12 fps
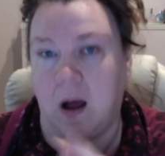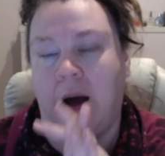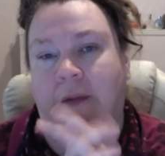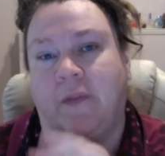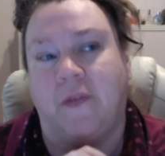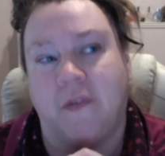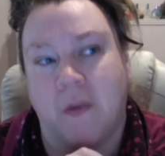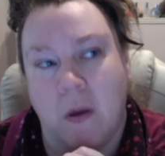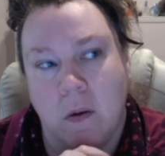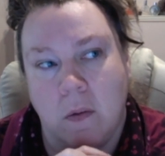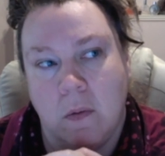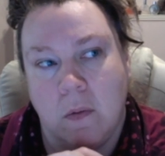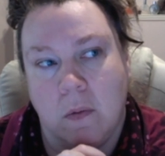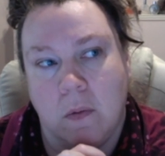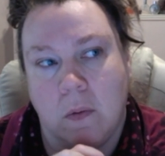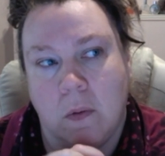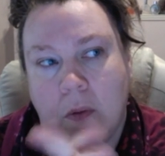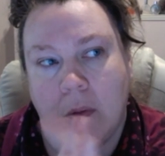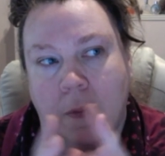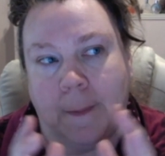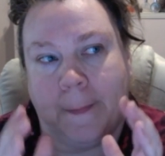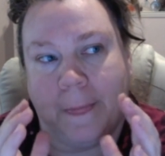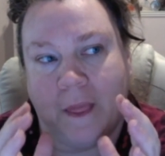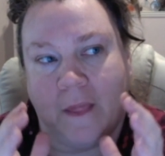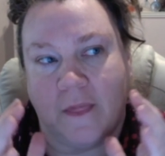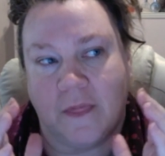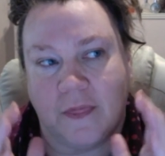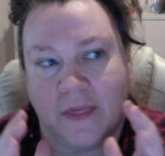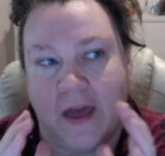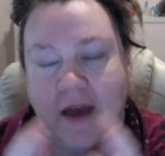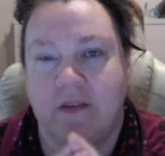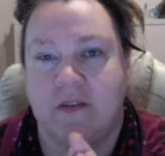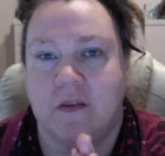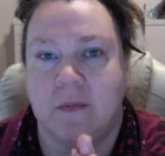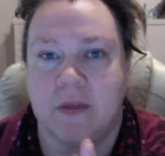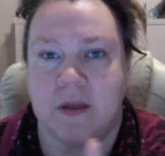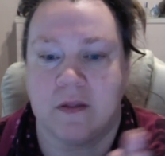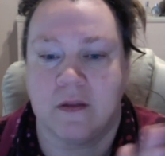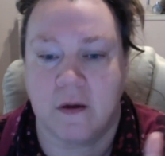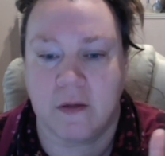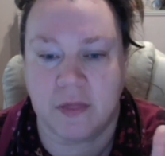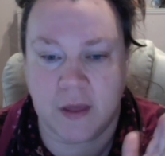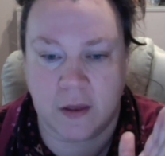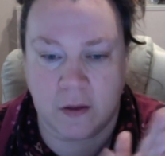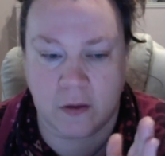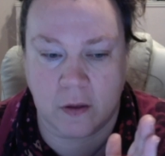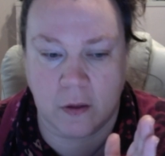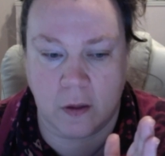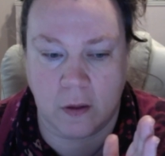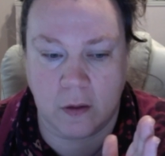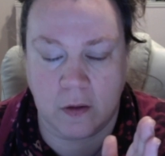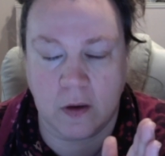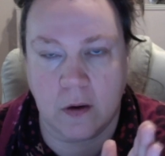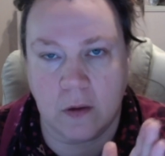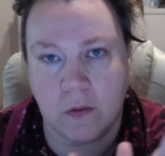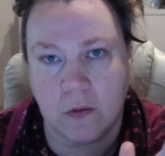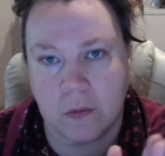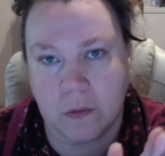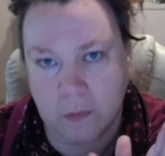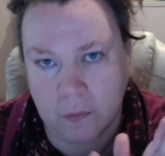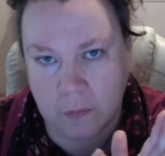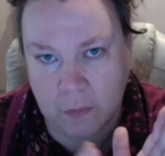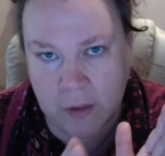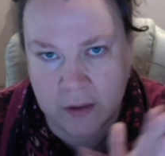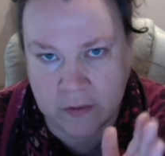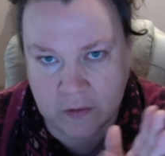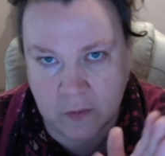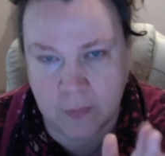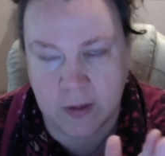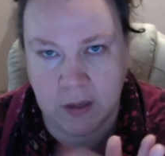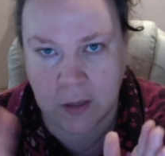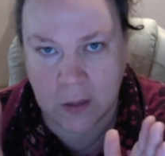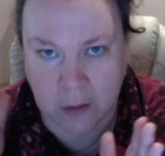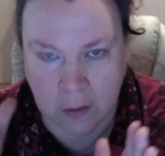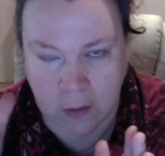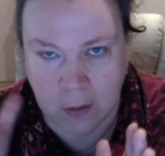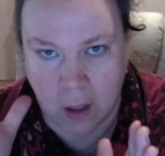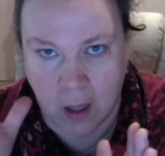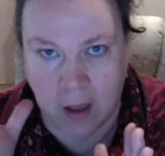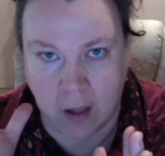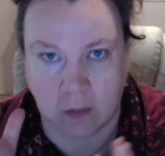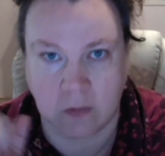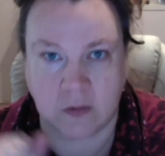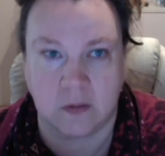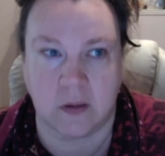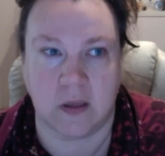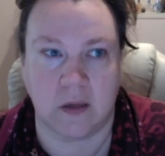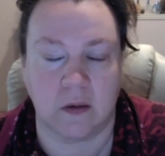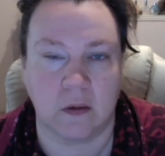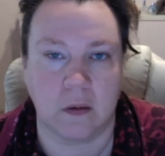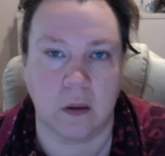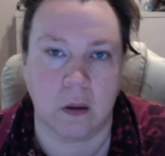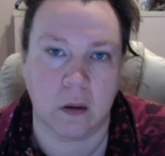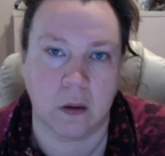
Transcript: And so that is something that I think, that needs to be held in,